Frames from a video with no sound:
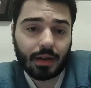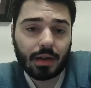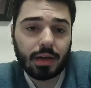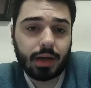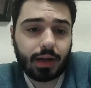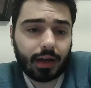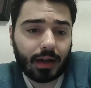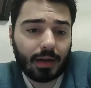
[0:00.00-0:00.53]

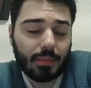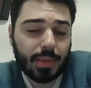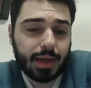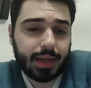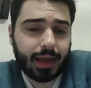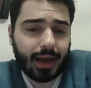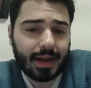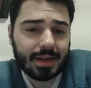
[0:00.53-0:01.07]

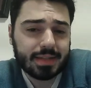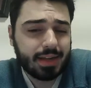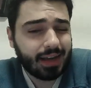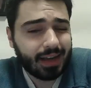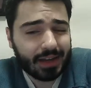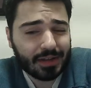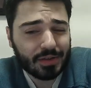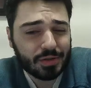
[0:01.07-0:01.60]
Yeah, seeing
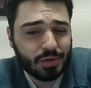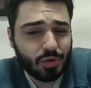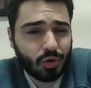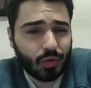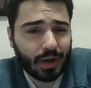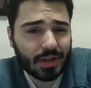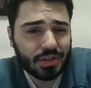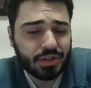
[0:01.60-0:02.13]
as there's no
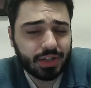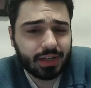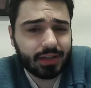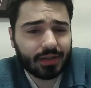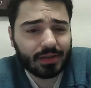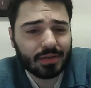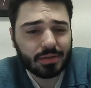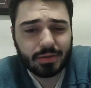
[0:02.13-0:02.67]

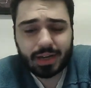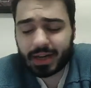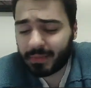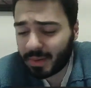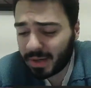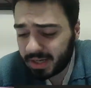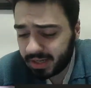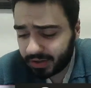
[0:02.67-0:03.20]
questions or
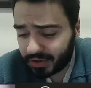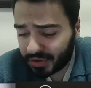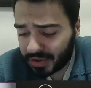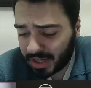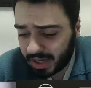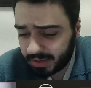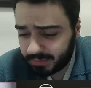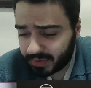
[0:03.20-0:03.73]
anybody in the
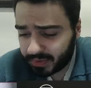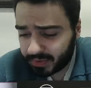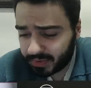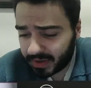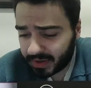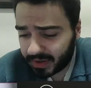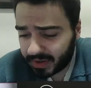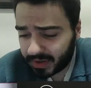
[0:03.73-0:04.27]
chat,
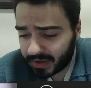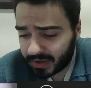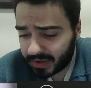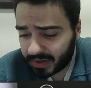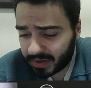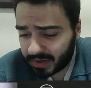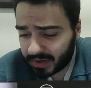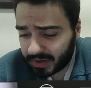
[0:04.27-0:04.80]
Brendan, thanks for
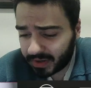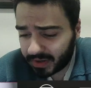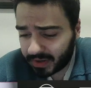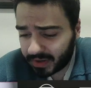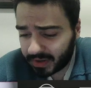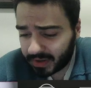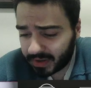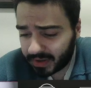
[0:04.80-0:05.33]
kind of
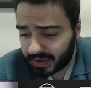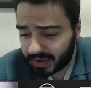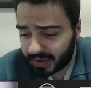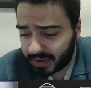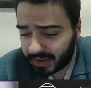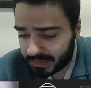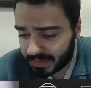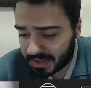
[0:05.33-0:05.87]
typing
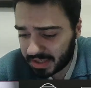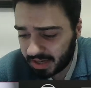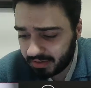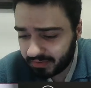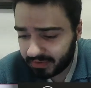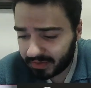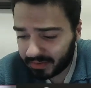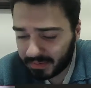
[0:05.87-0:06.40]
some
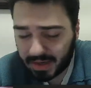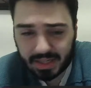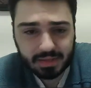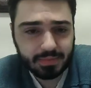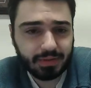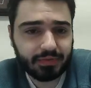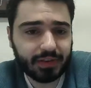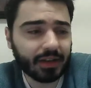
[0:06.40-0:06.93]
stuff. It makes
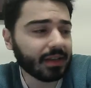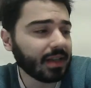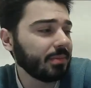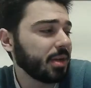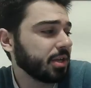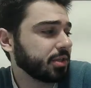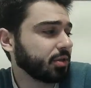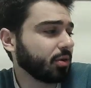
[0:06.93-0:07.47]
me feel that I'm
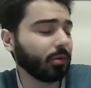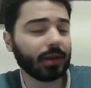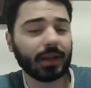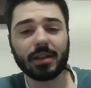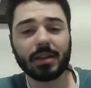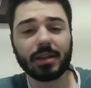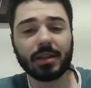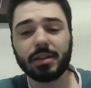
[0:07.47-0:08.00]
not totally
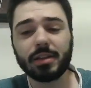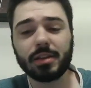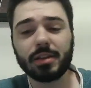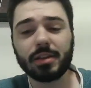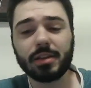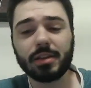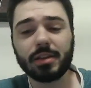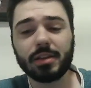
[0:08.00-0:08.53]
alone,
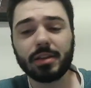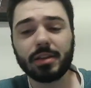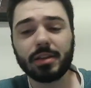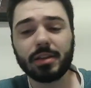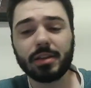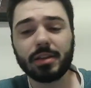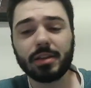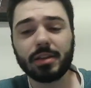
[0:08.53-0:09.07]
but nobody
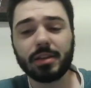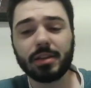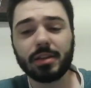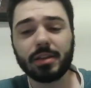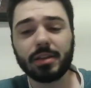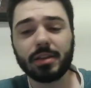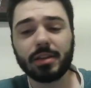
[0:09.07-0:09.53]
else is here.